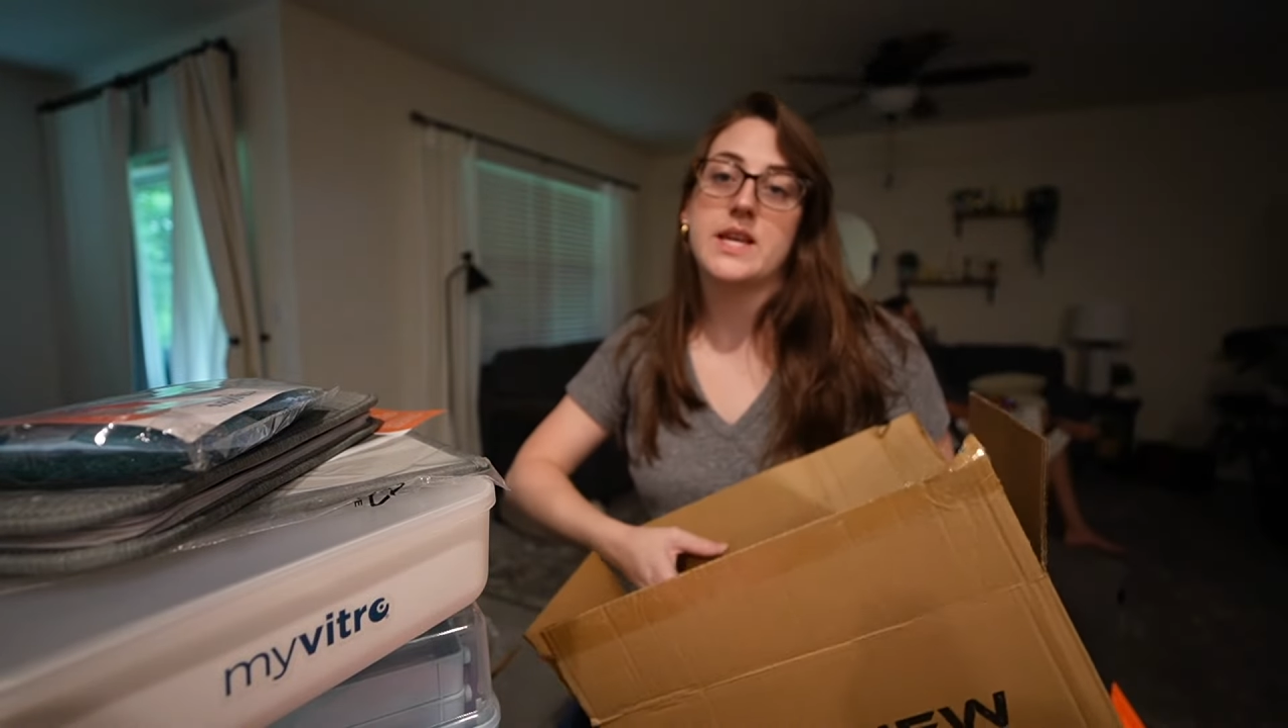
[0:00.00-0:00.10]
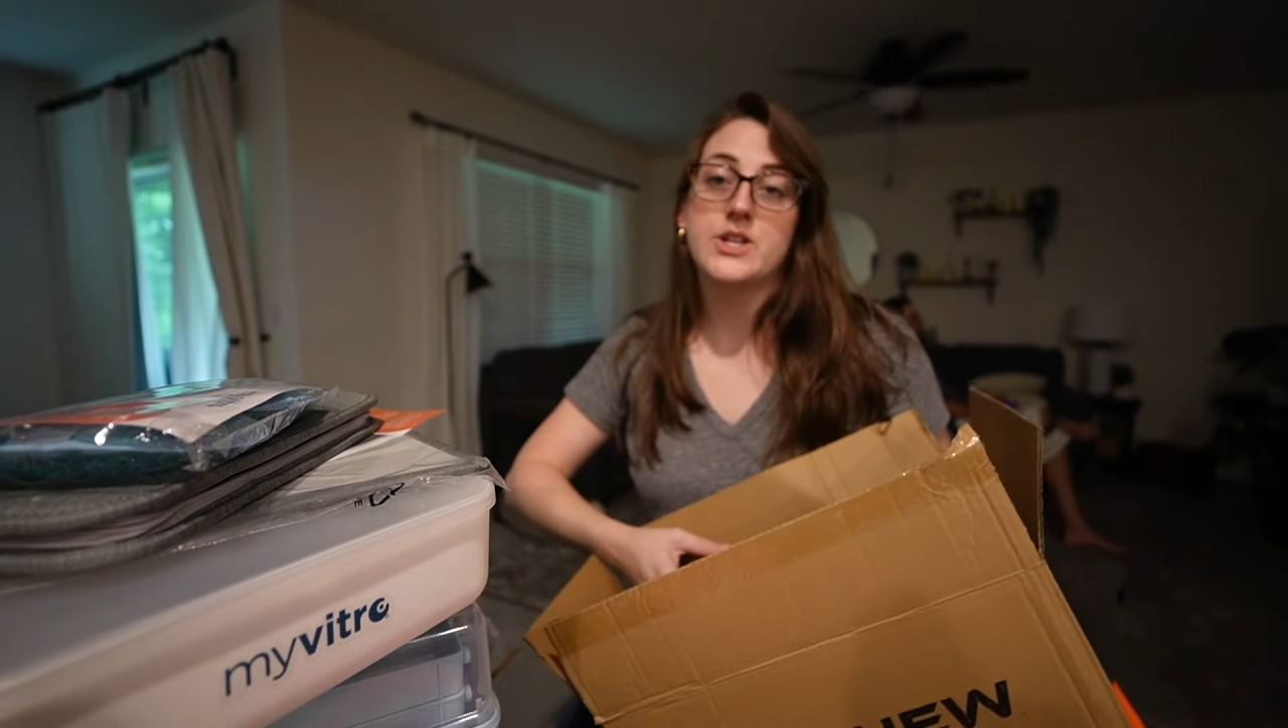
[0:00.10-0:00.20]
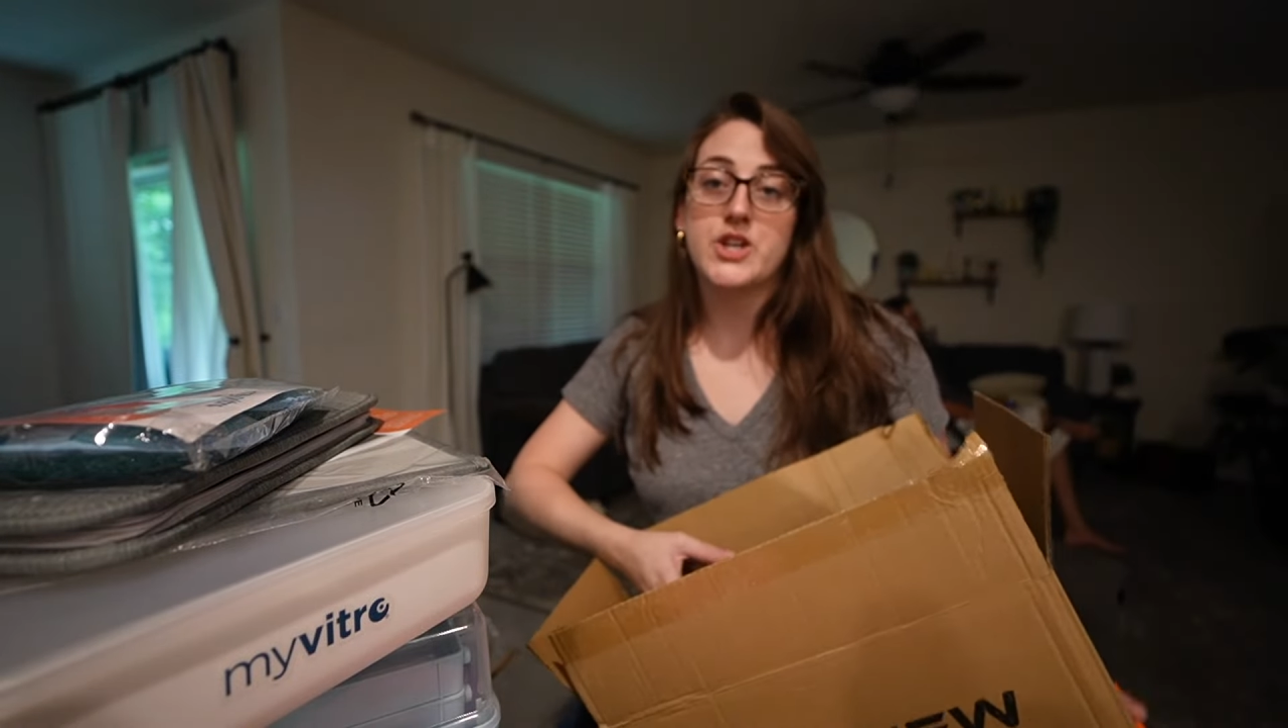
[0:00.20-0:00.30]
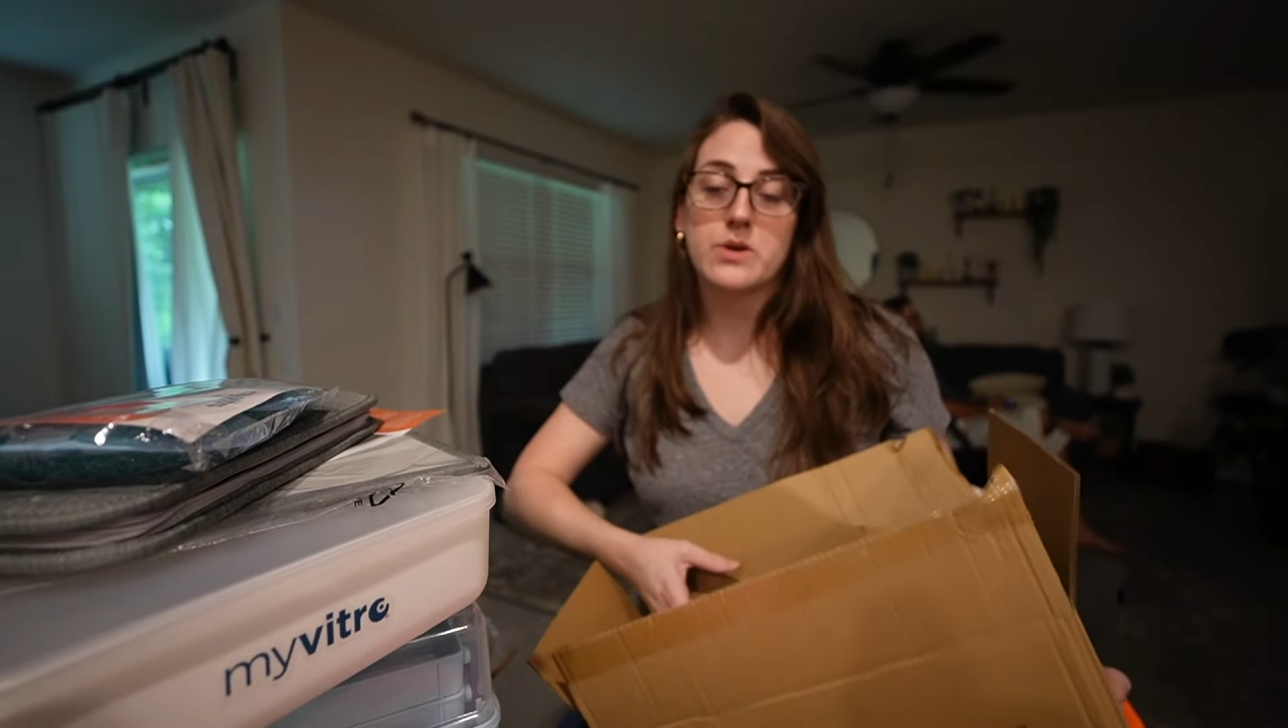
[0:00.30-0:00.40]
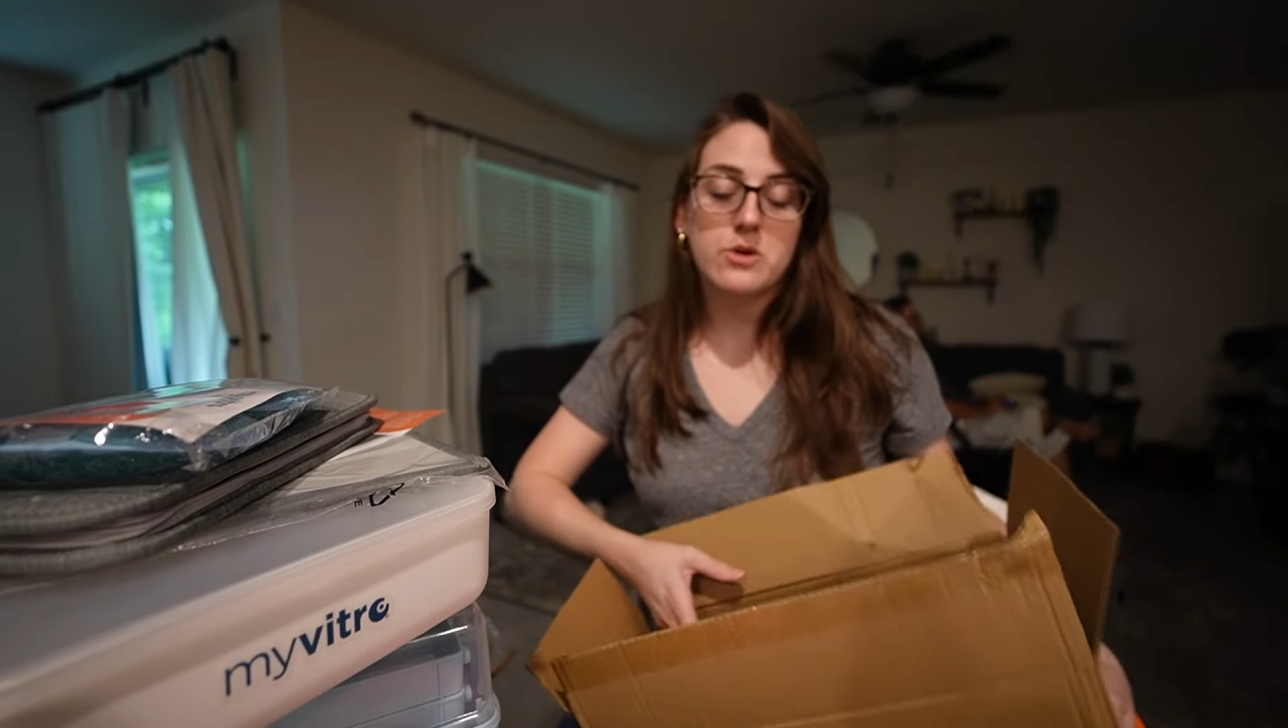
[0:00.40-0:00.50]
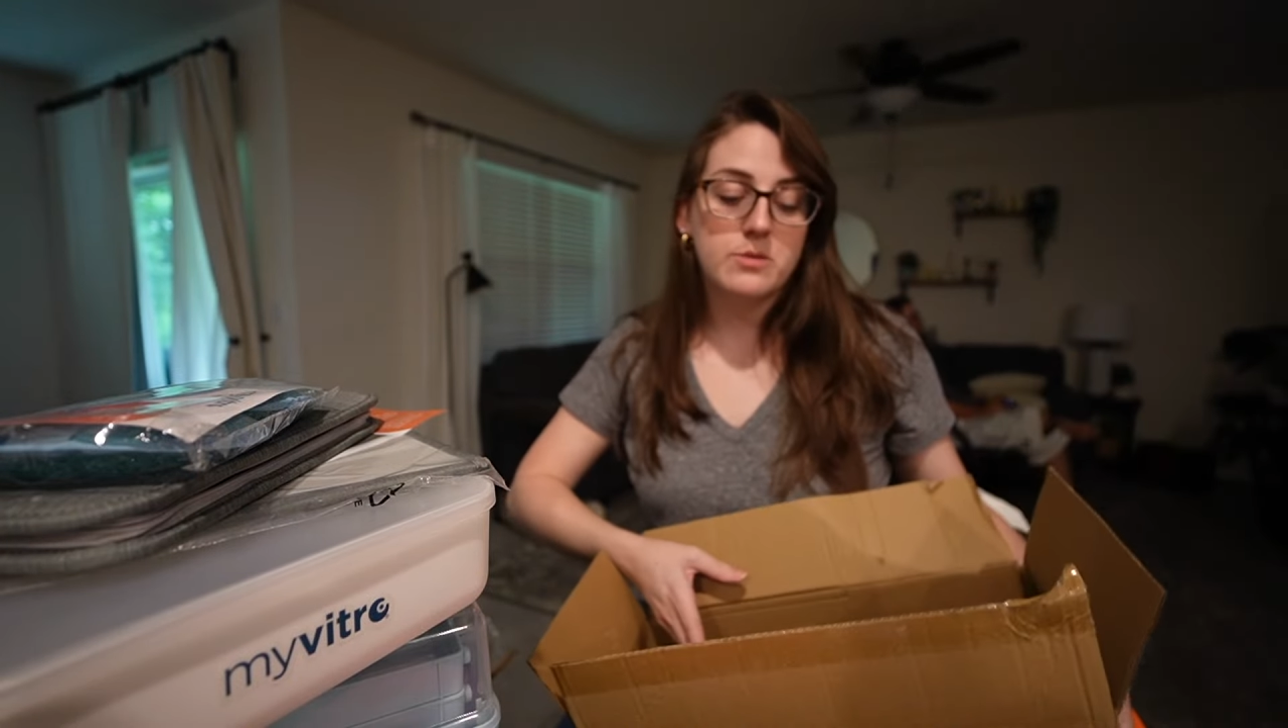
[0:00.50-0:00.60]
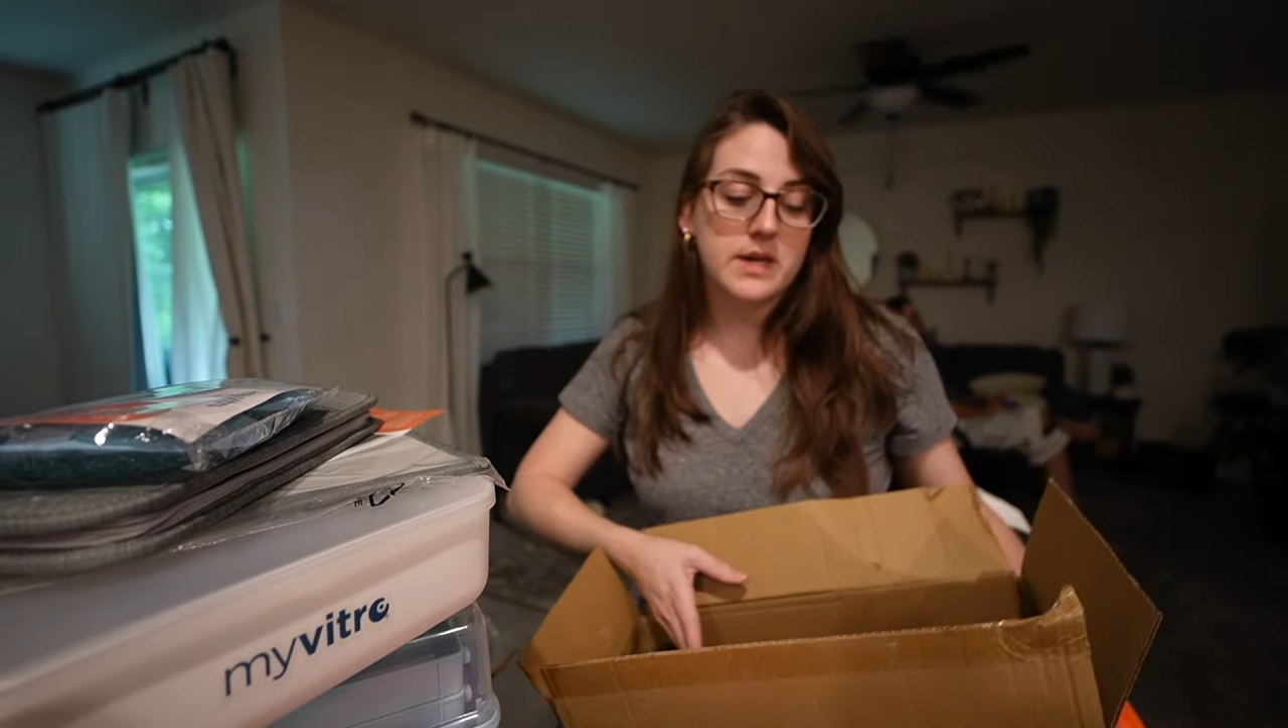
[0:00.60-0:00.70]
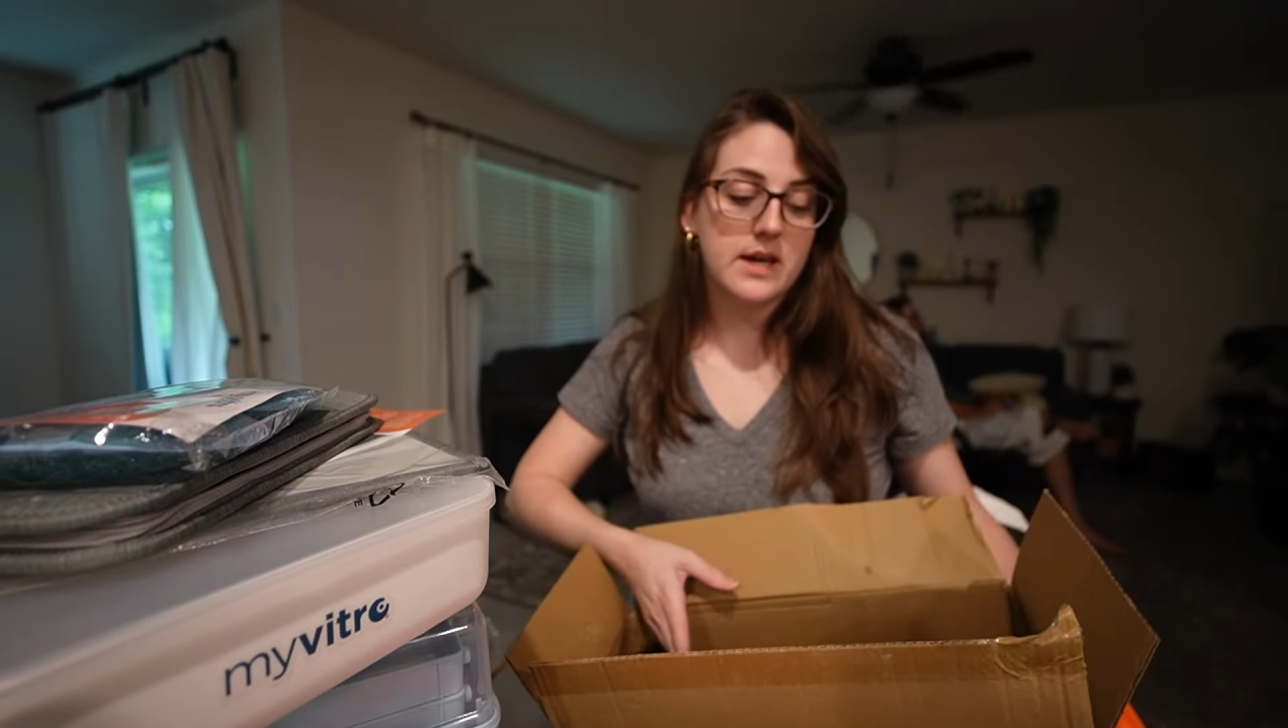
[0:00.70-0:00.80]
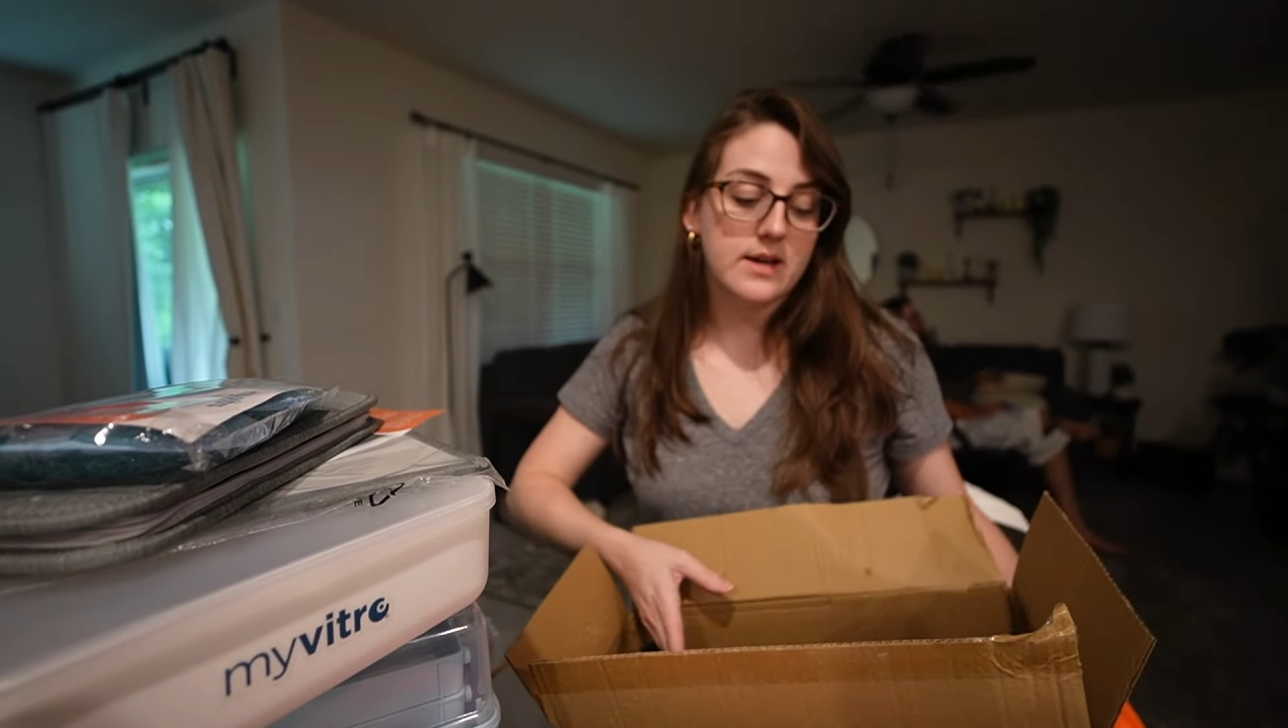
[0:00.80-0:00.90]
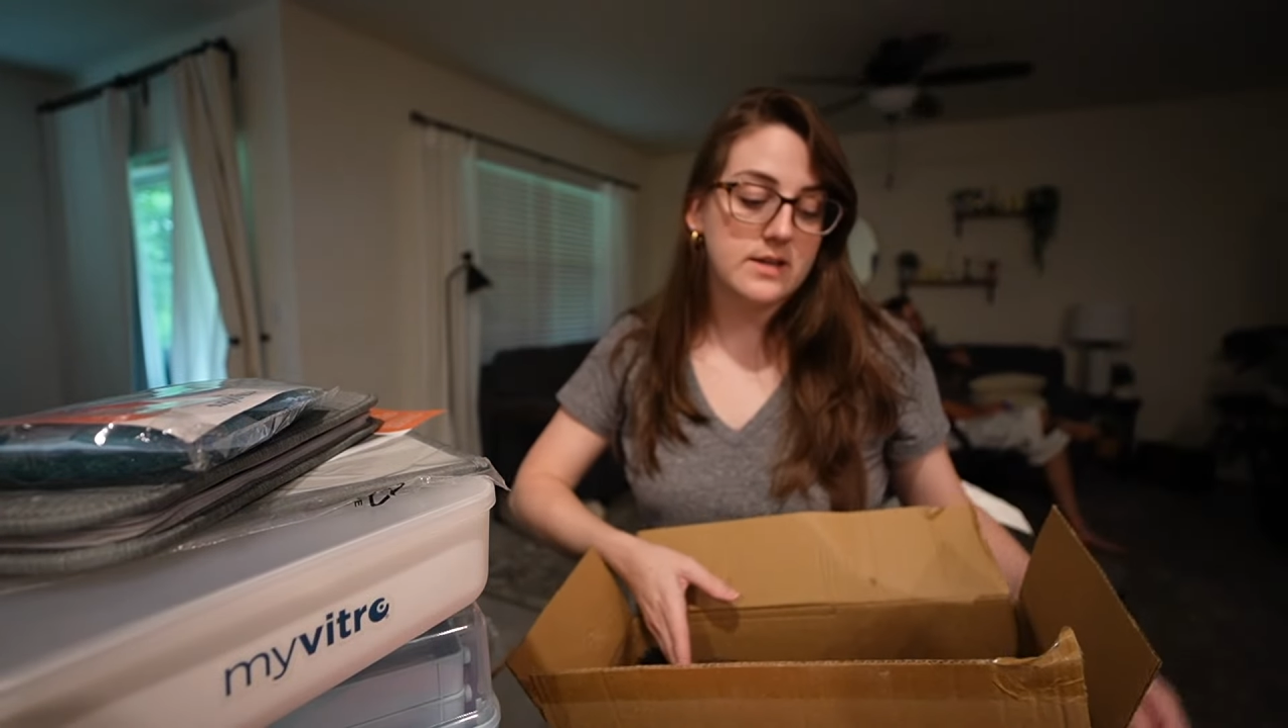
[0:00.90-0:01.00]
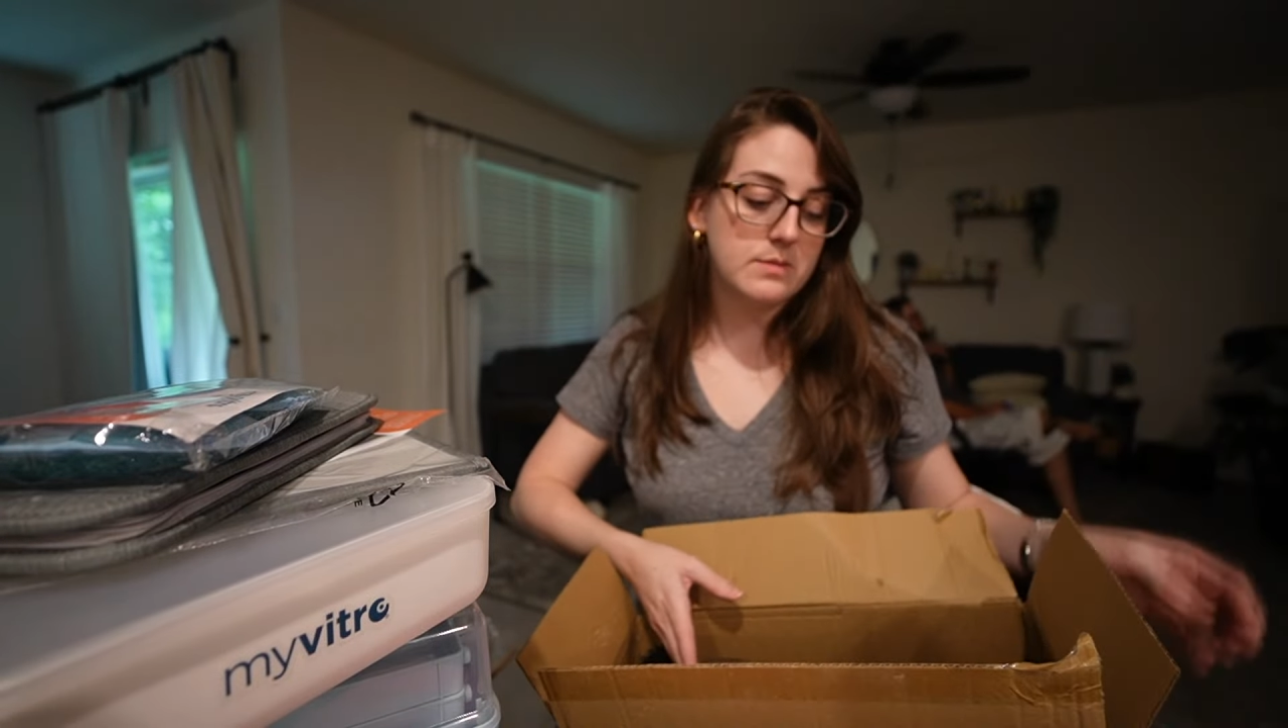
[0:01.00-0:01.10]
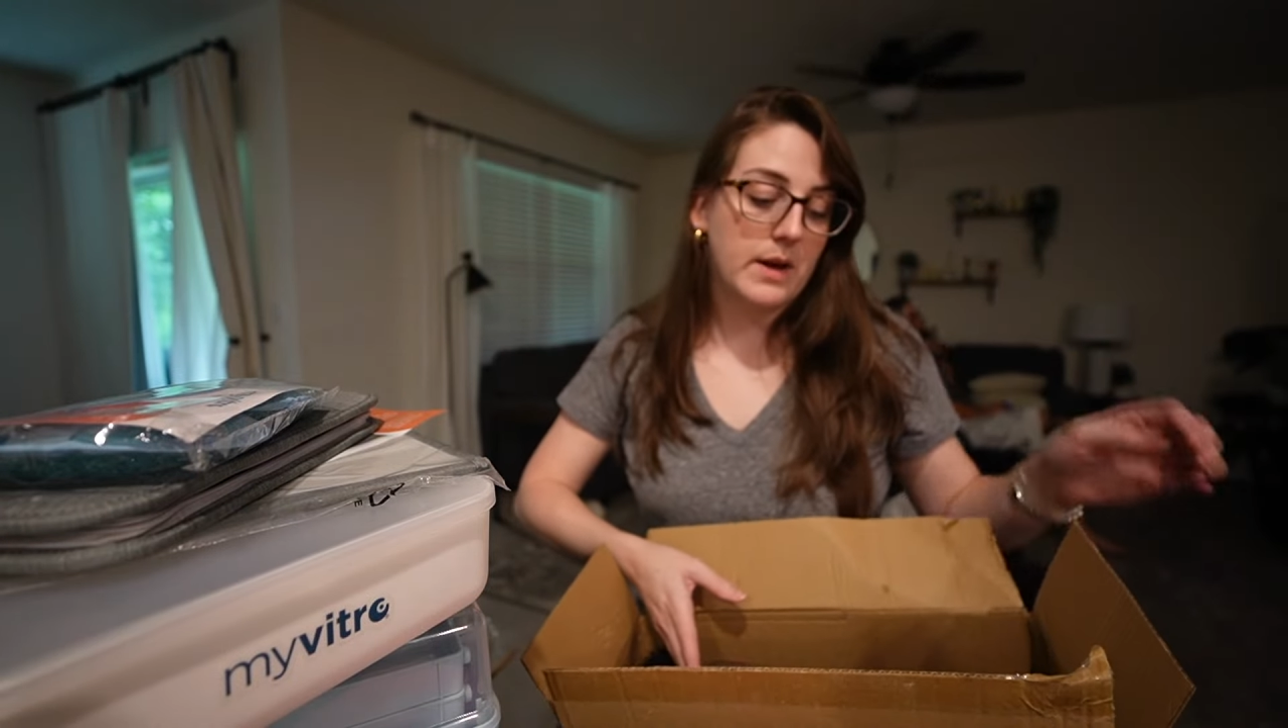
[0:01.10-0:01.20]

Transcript: in general because